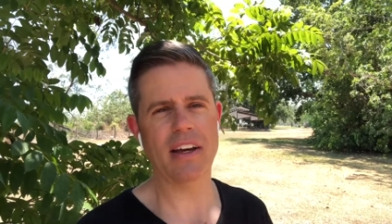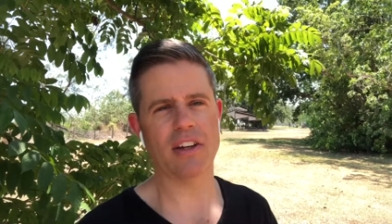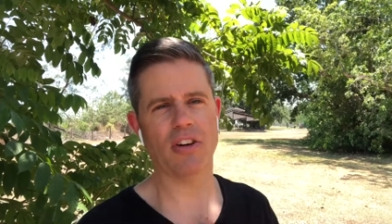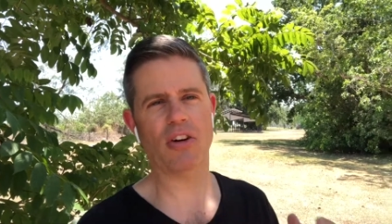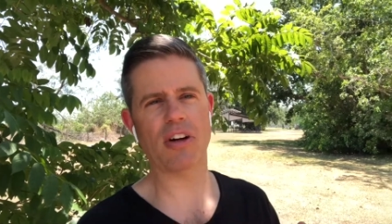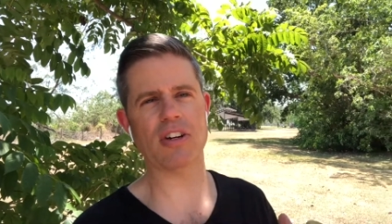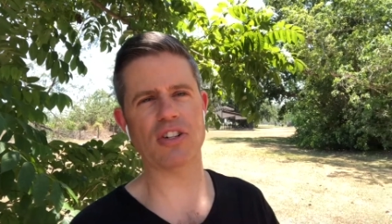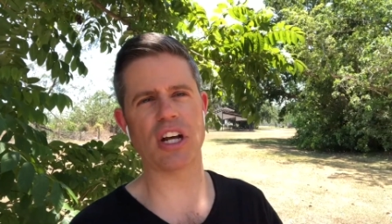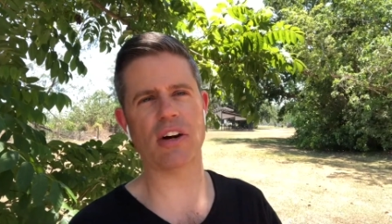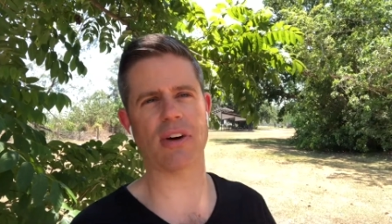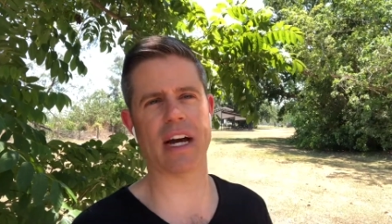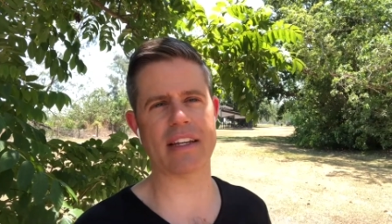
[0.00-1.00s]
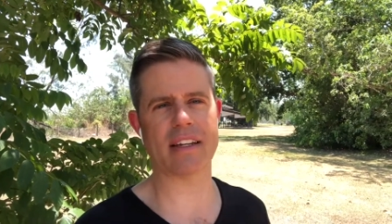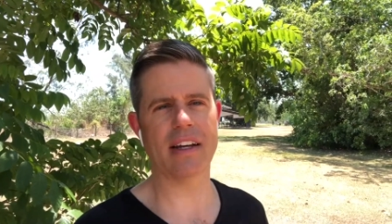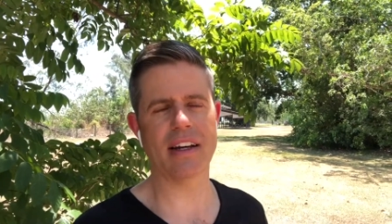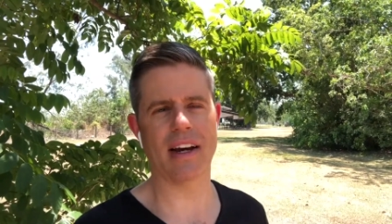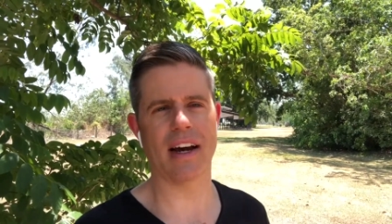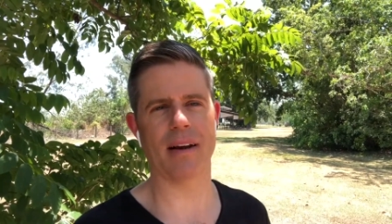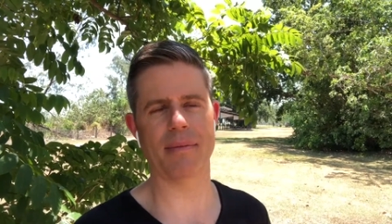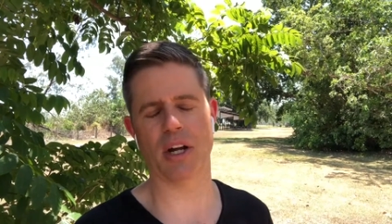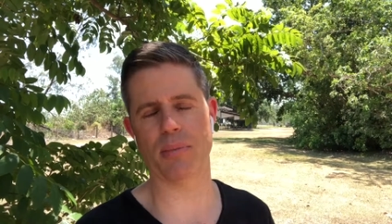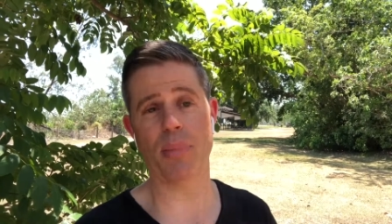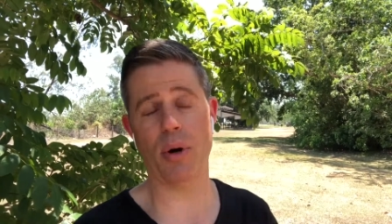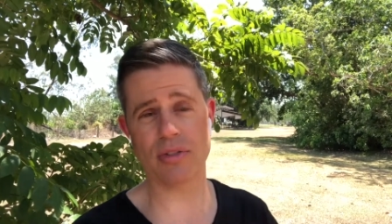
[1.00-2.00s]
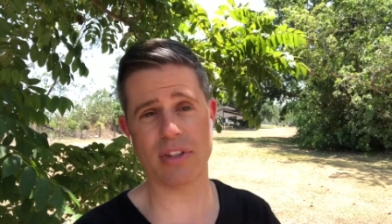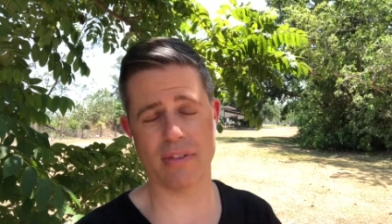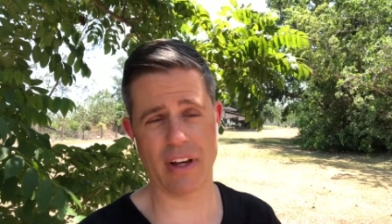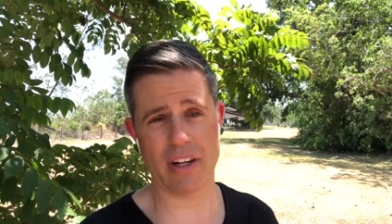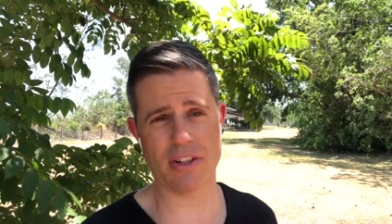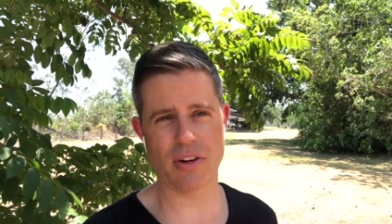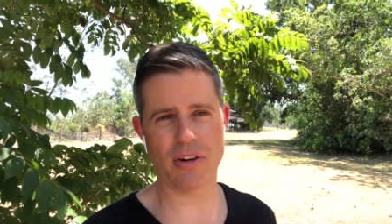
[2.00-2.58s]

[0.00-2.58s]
You're not going to generate positive energy.